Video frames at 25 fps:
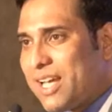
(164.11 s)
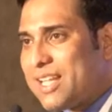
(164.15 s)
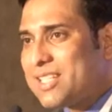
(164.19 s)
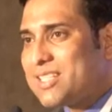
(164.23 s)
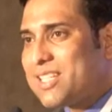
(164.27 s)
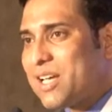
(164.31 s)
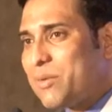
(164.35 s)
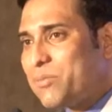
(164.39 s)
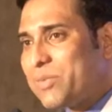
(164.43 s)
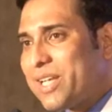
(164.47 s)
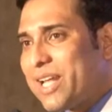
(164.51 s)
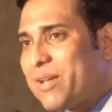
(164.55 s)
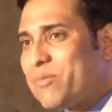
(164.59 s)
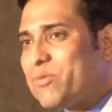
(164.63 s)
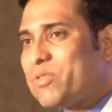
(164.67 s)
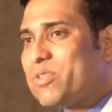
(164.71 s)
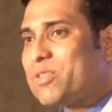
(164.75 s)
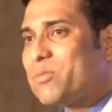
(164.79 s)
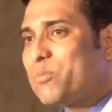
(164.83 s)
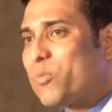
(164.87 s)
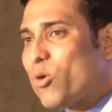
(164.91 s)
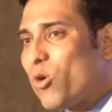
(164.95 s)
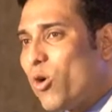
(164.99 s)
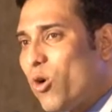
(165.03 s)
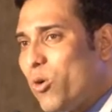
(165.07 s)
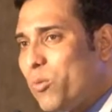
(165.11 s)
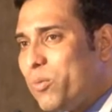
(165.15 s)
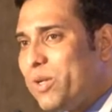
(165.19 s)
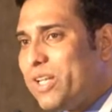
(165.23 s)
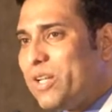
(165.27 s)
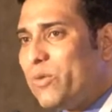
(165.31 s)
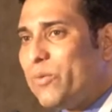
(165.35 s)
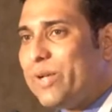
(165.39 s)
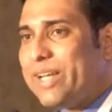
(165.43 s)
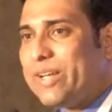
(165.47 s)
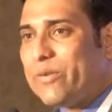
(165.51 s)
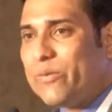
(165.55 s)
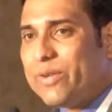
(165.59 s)
And sometimes
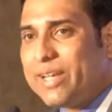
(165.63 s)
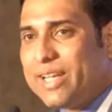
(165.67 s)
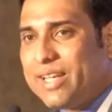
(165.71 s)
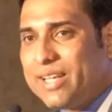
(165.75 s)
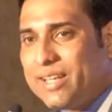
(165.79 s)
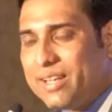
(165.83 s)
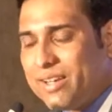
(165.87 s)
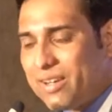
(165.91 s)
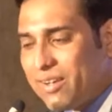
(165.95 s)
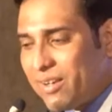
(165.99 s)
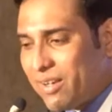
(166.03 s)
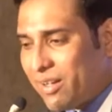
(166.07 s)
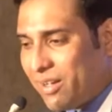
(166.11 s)
probably we